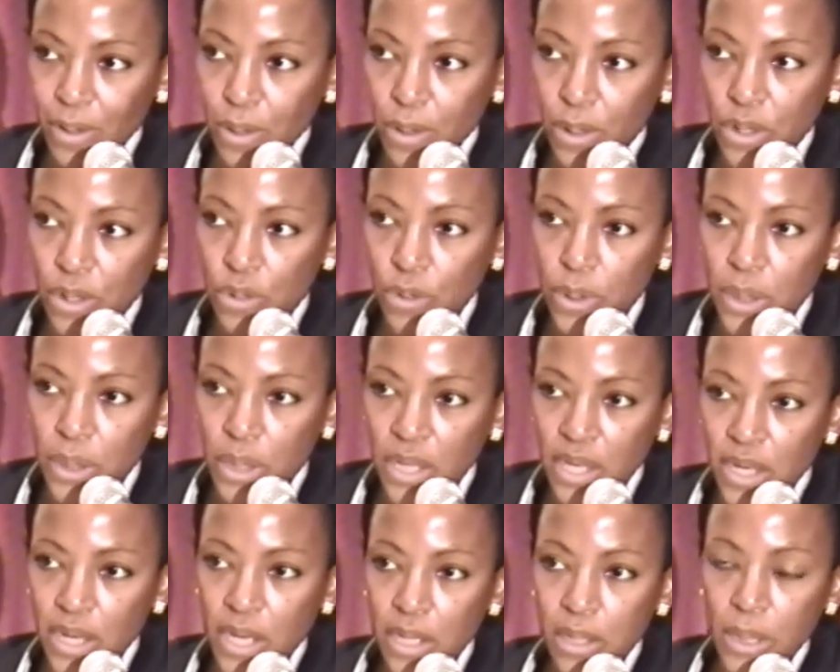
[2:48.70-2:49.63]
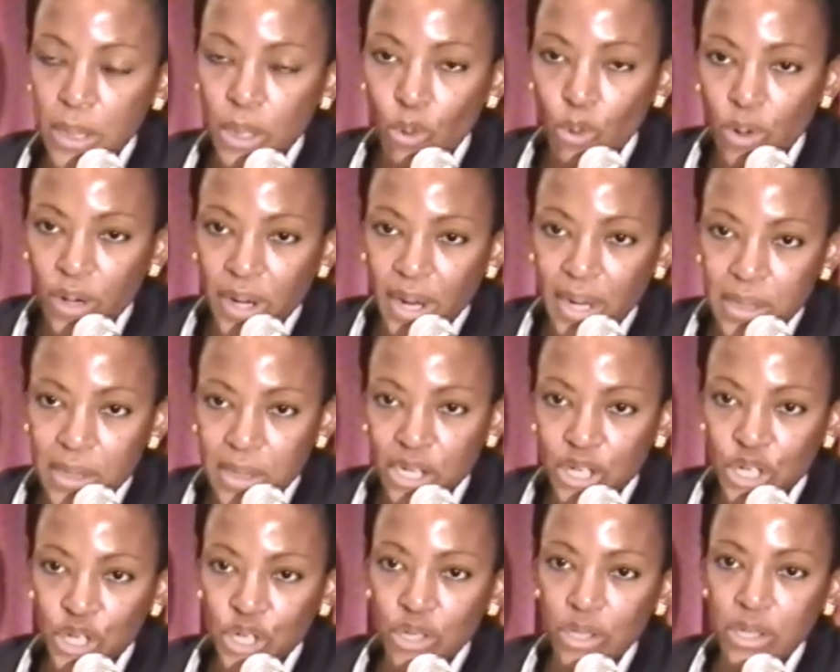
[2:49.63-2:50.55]
to see is the
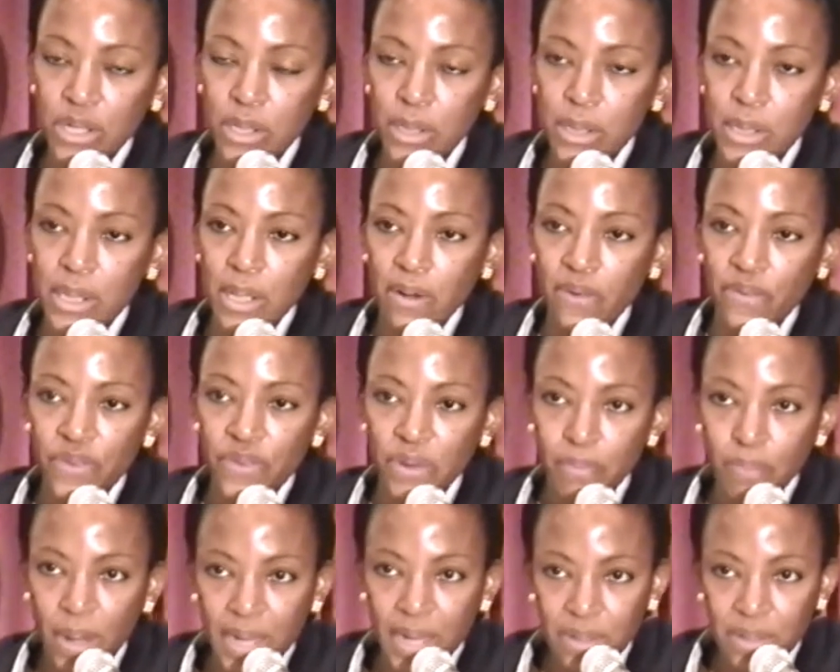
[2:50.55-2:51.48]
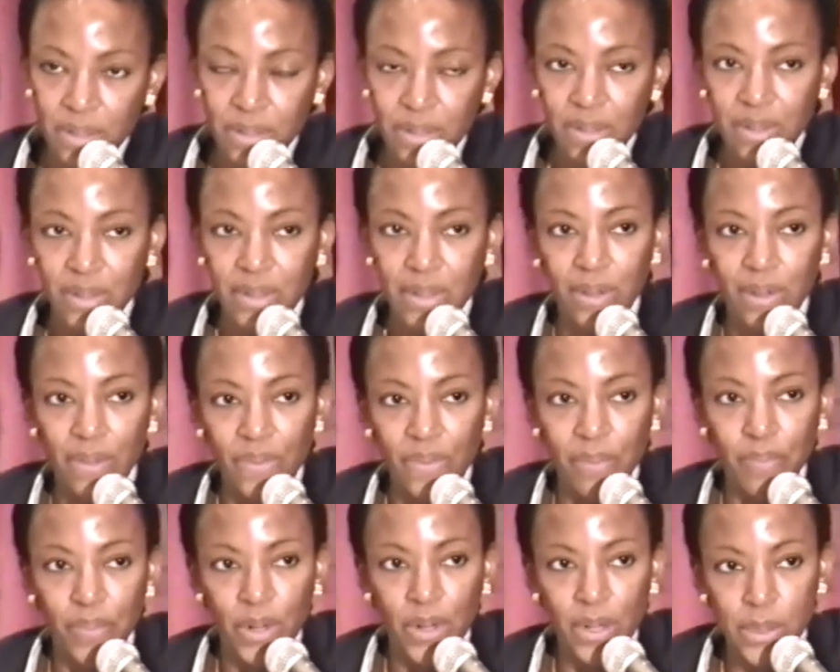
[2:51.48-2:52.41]
organization itself dependent on the
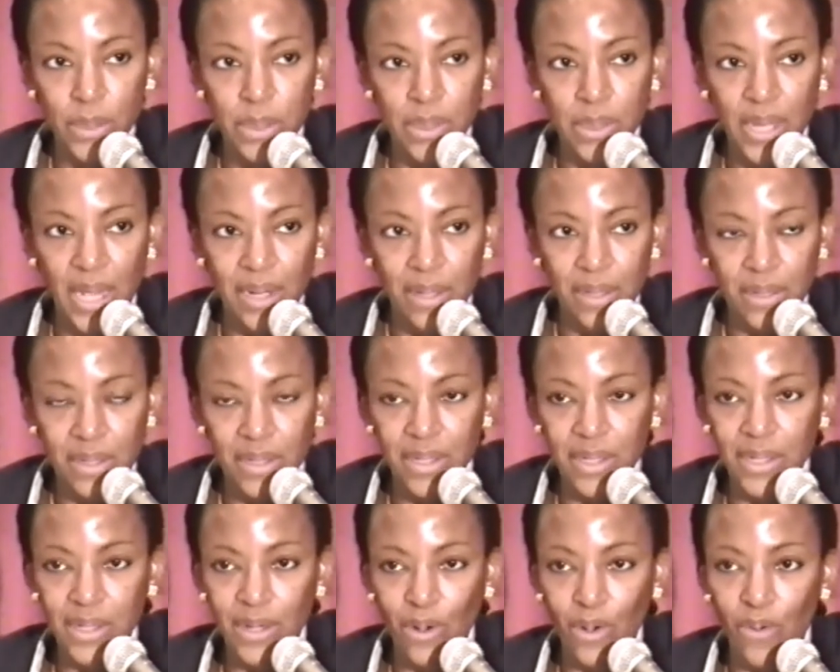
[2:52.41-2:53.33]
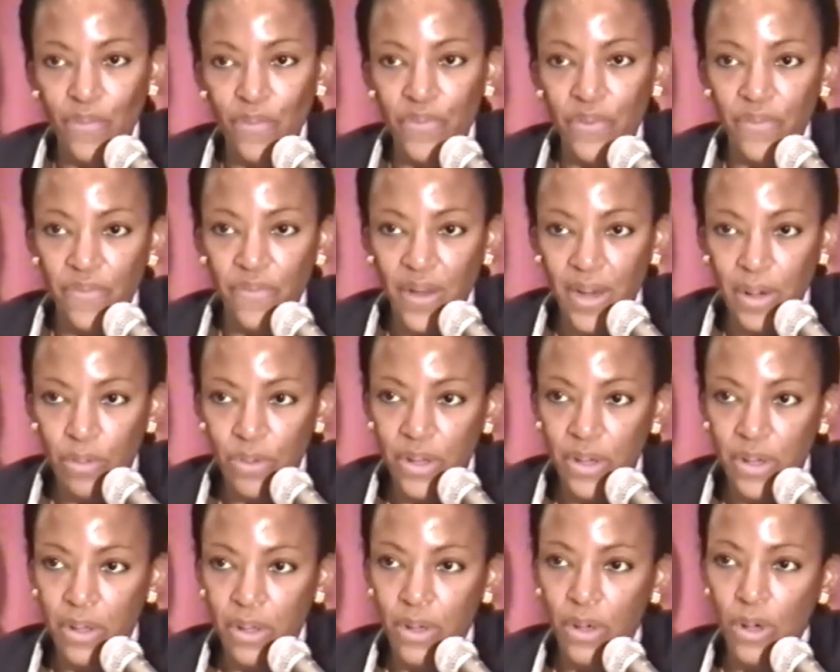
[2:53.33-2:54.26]
personality of the
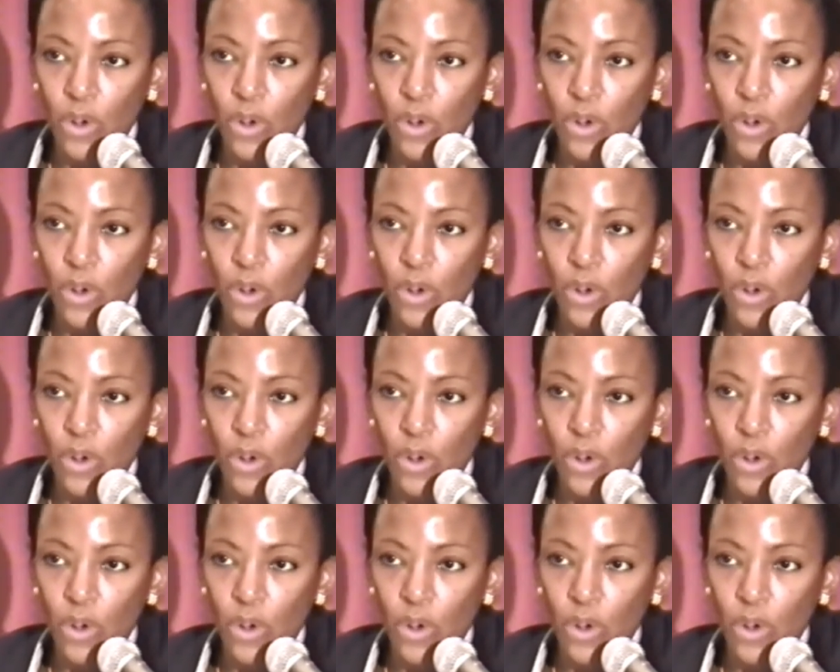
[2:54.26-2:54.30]
founder,